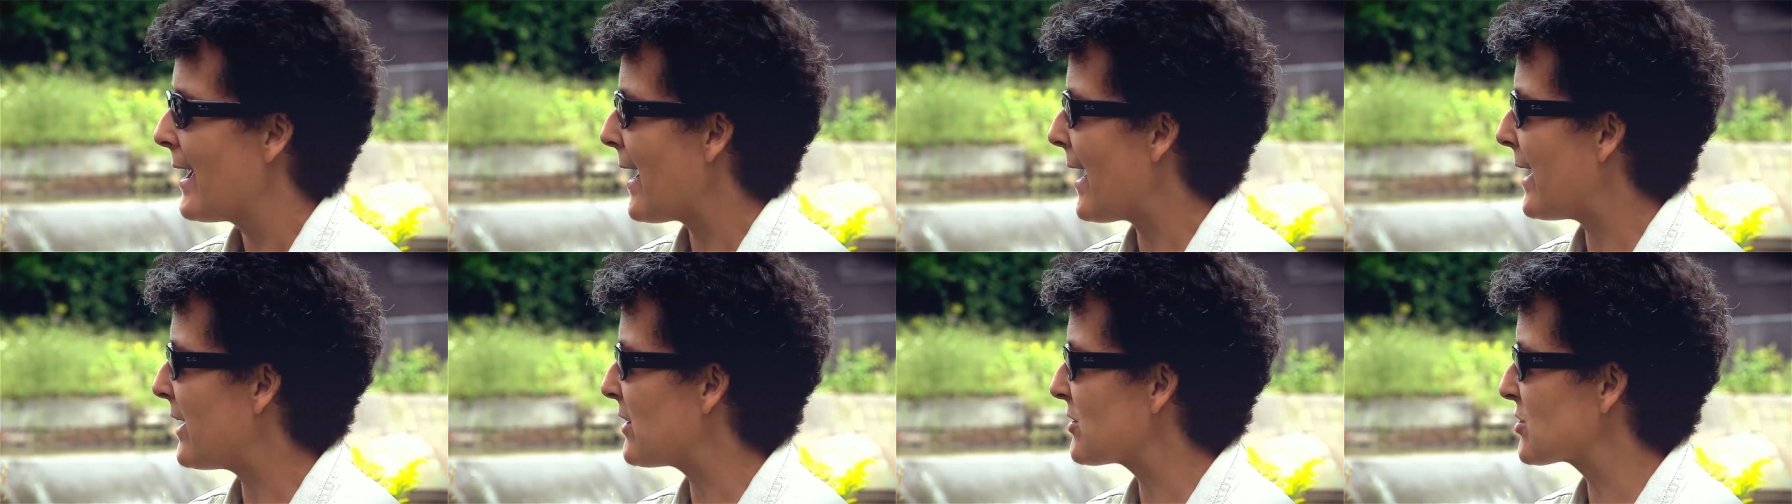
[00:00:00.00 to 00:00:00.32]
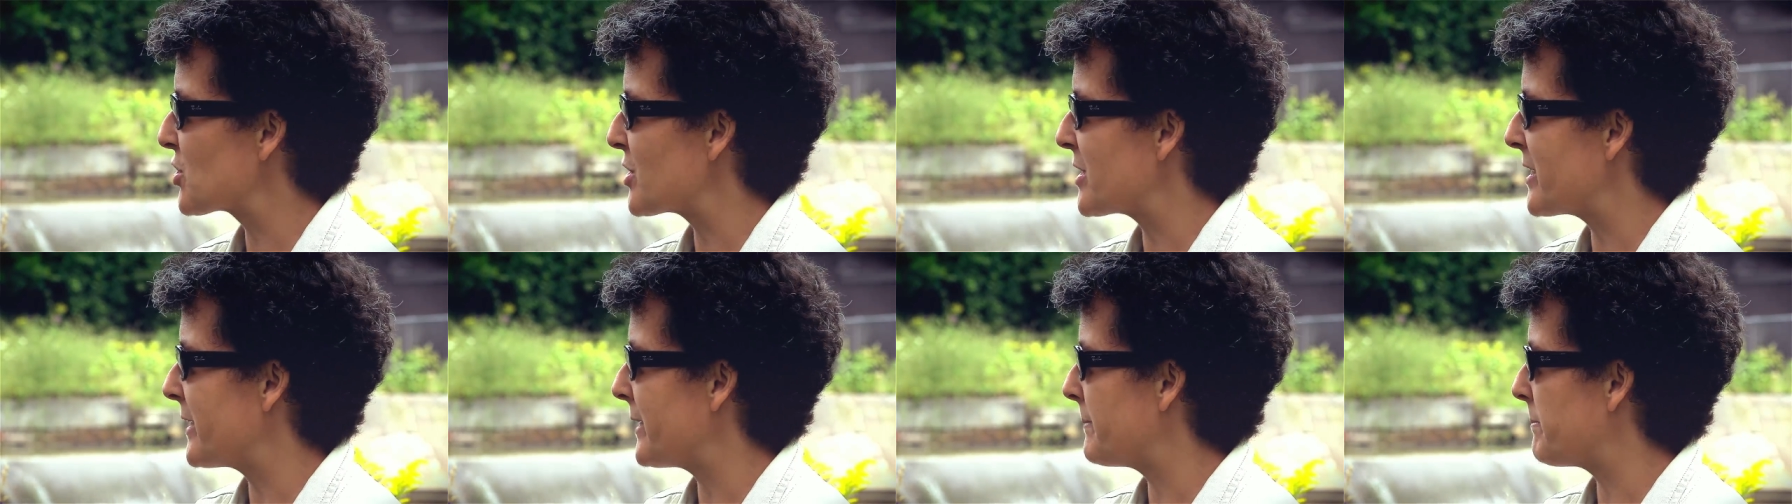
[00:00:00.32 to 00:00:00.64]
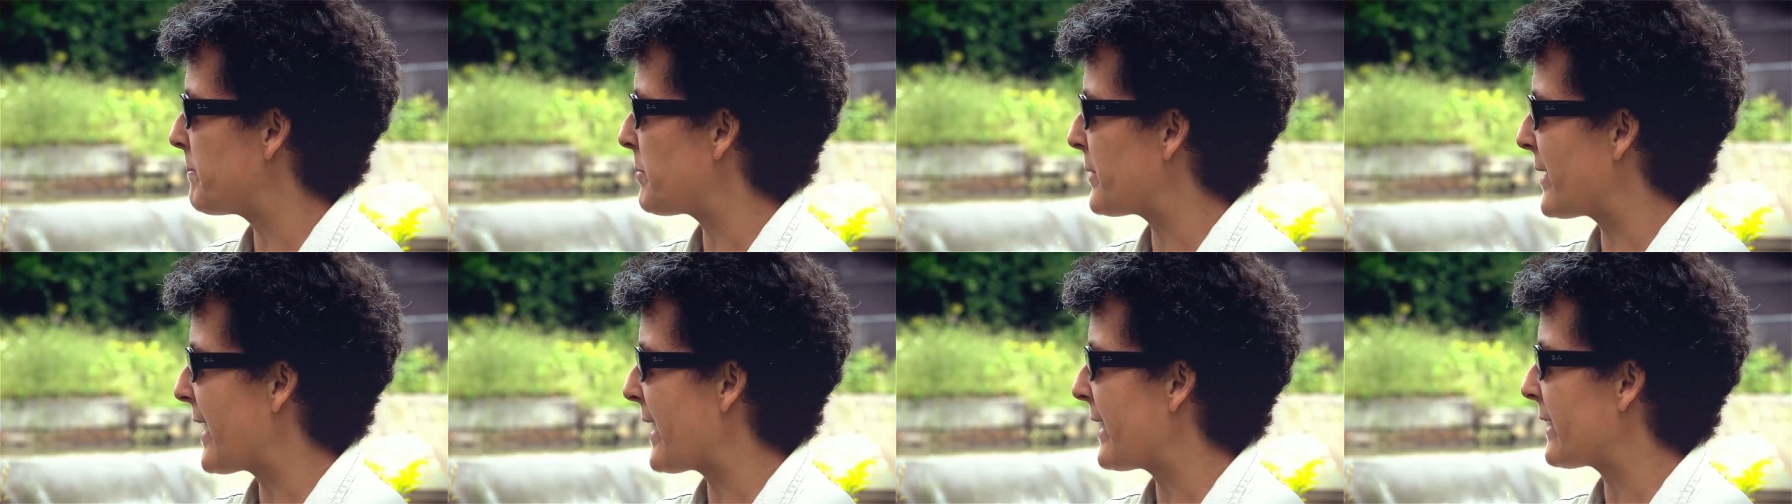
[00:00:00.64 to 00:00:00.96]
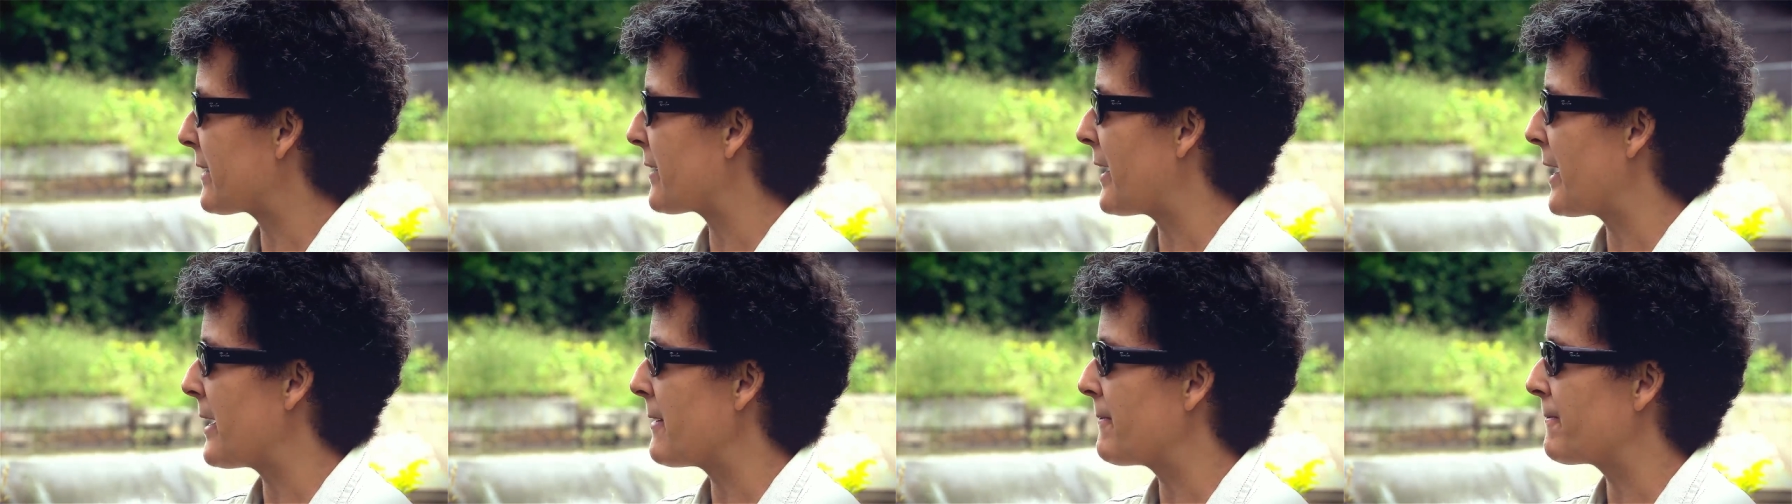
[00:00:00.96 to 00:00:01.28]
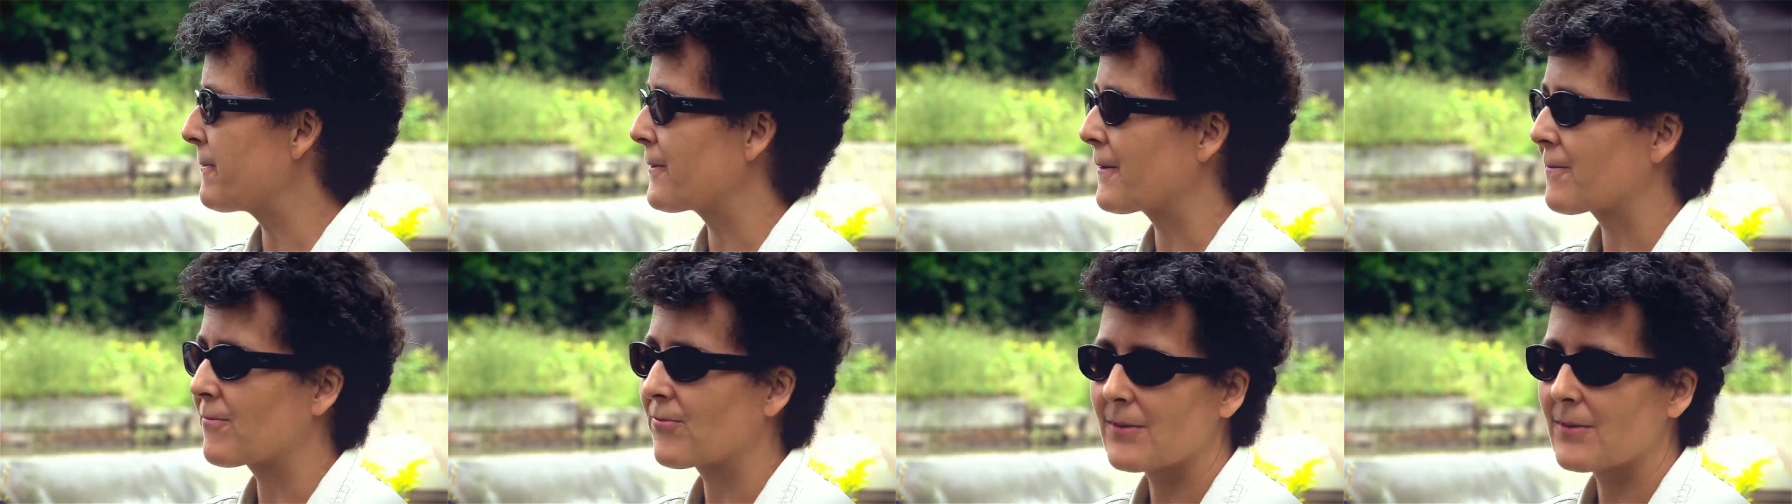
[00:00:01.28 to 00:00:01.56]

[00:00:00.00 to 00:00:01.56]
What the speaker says: algae and plant life